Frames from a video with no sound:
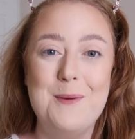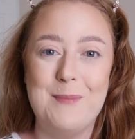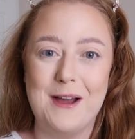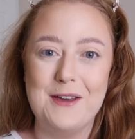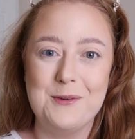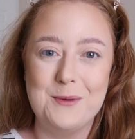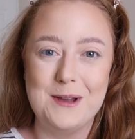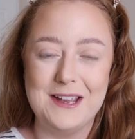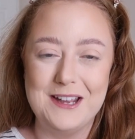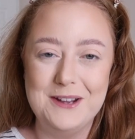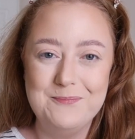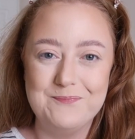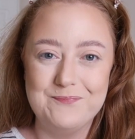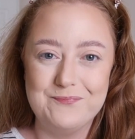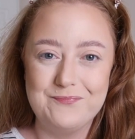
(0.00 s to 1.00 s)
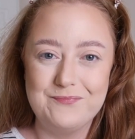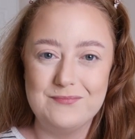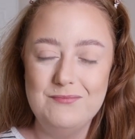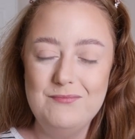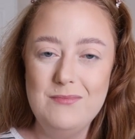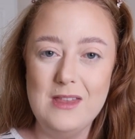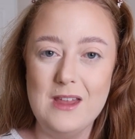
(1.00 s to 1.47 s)
By the way,
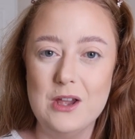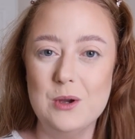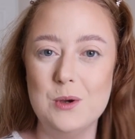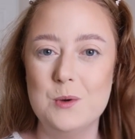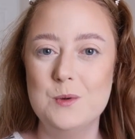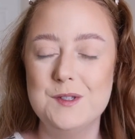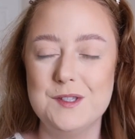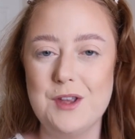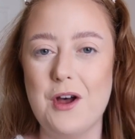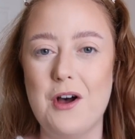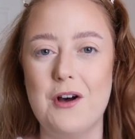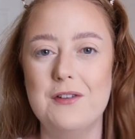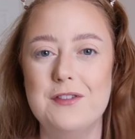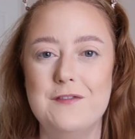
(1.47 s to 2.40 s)
who saw